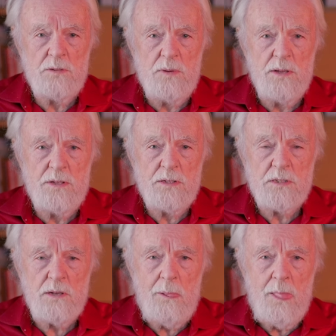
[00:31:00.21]
to
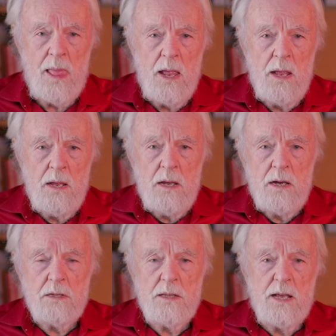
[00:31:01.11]
others.
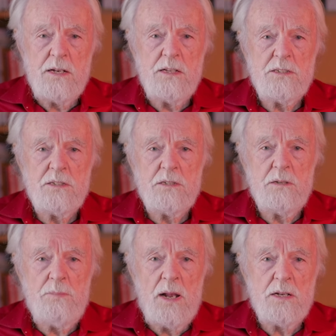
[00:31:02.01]
And that is that
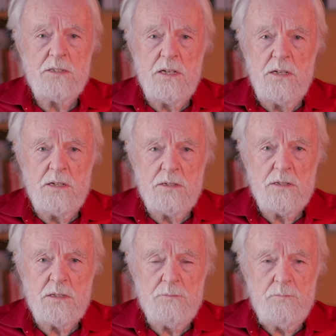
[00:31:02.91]
the
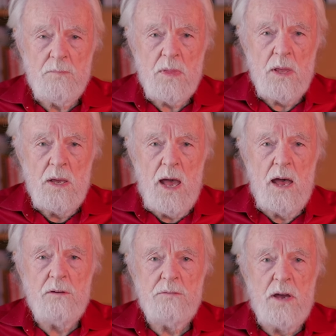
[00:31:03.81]
Palestinians
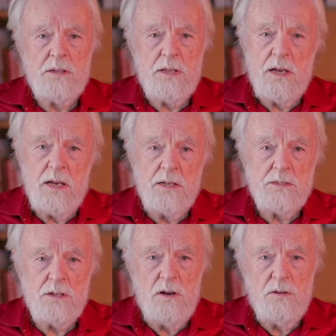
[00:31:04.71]
have, at the
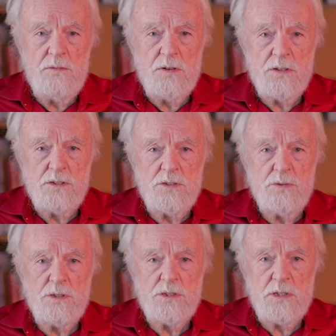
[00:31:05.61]
hands of the
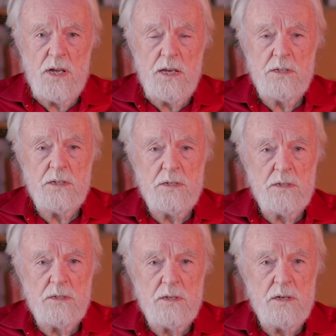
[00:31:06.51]
Jewish state
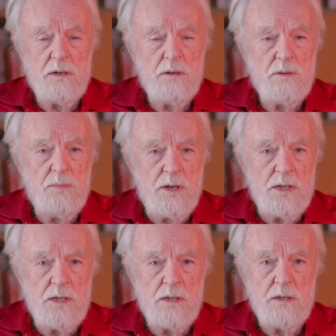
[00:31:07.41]
and
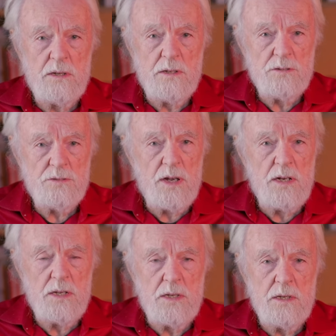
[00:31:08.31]
many
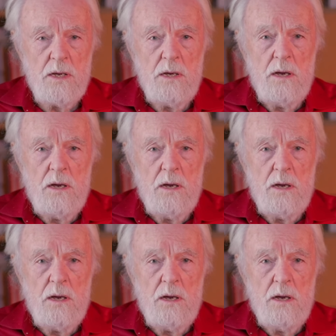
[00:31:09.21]
Israeli